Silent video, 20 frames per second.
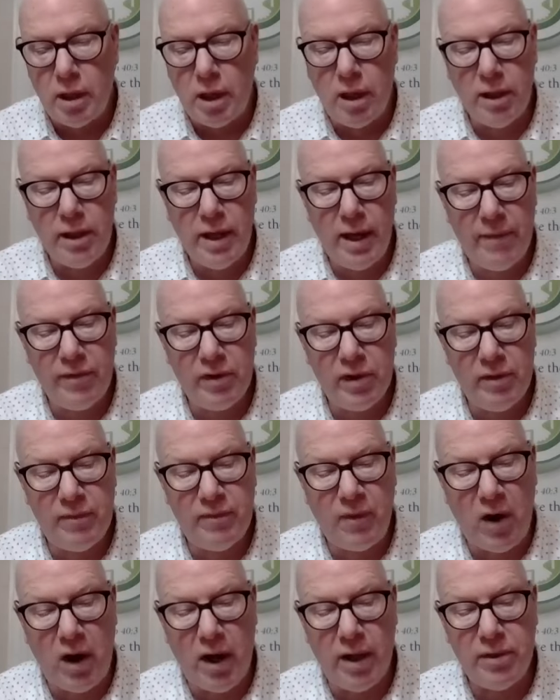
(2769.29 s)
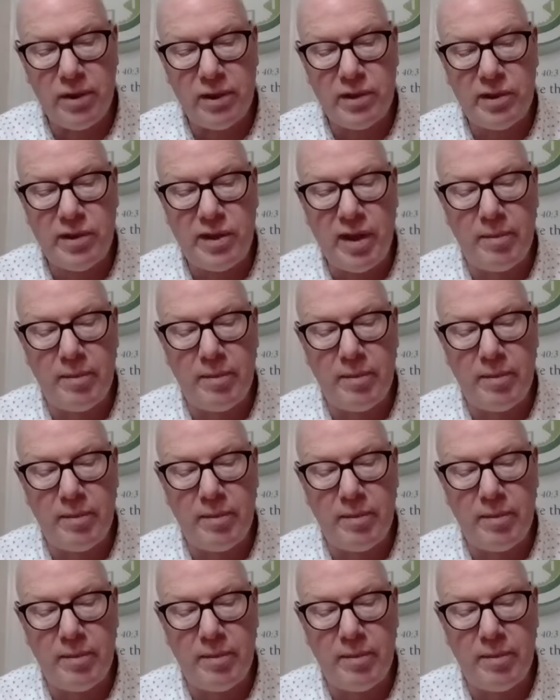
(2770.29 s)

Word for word: Our Heavenly Father has